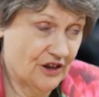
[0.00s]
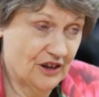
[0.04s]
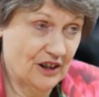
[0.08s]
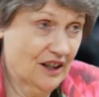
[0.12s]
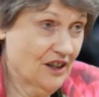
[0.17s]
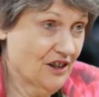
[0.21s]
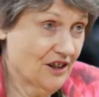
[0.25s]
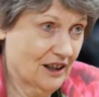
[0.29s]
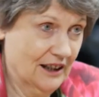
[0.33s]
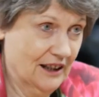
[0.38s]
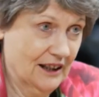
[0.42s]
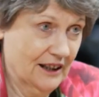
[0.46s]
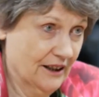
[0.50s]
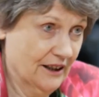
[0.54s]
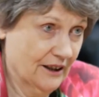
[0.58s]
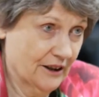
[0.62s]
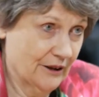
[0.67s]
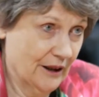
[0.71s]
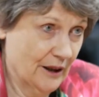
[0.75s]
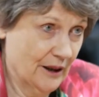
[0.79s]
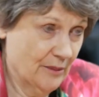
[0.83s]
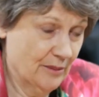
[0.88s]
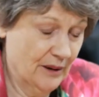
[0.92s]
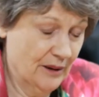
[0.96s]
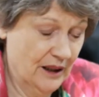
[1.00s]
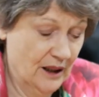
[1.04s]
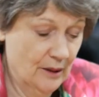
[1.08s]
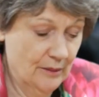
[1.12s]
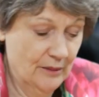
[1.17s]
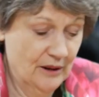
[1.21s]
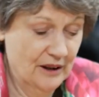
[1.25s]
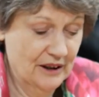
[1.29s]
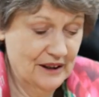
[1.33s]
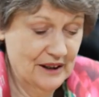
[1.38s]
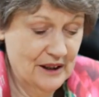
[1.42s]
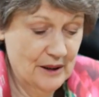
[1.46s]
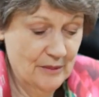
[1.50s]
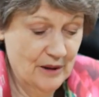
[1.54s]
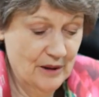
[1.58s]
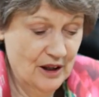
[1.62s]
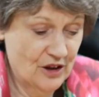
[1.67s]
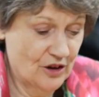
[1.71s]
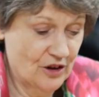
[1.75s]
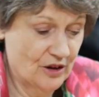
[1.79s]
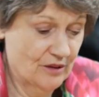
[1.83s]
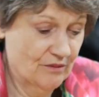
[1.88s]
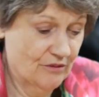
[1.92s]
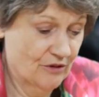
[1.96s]
States clearly a great power by any
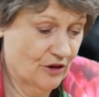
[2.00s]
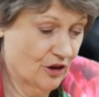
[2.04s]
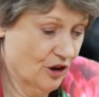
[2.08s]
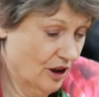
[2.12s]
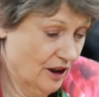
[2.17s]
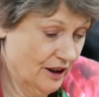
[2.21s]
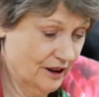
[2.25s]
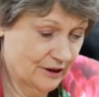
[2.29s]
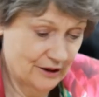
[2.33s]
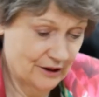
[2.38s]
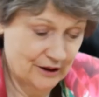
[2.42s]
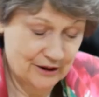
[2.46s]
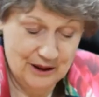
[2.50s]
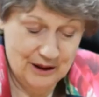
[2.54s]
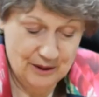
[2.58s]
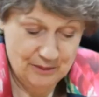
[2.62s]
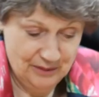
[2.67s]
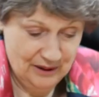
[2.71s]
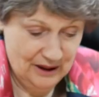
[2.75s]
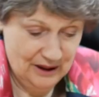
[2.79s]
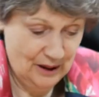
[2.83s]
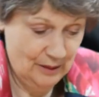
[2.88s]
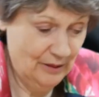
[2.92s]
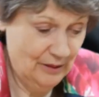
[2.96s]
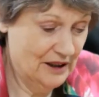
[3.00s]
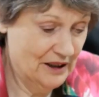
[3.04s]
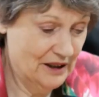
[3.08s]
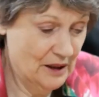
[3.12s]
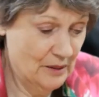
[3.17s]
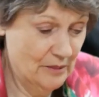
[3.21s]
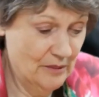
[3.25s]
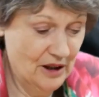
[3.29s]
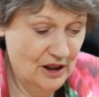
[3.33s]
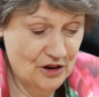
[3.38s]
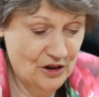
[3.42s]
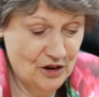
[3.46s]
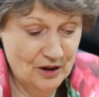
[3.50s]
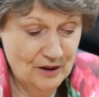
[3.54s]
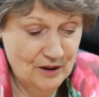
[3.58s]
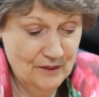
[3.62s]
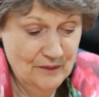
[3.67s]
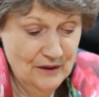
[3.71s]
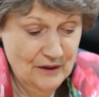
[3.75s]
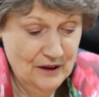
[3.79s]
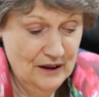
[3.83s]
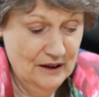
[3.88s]
measure, China a great power by any measure,